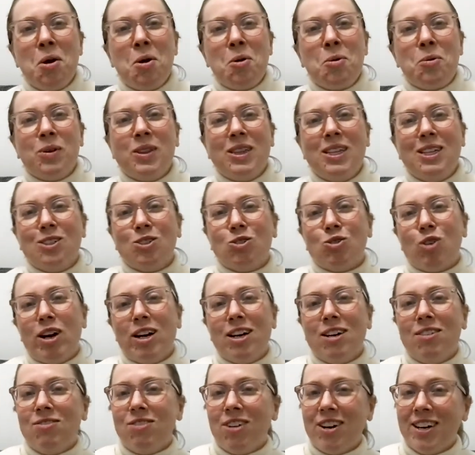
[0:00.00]
with the
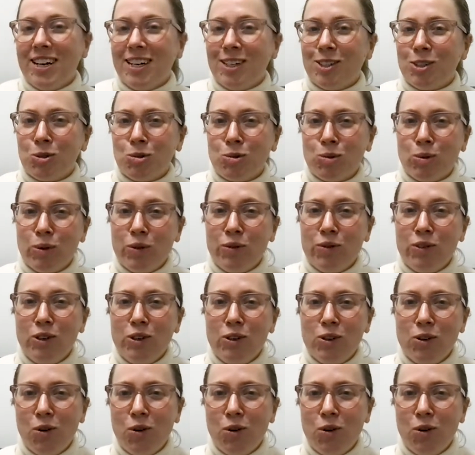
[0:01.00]
Australian Financial Review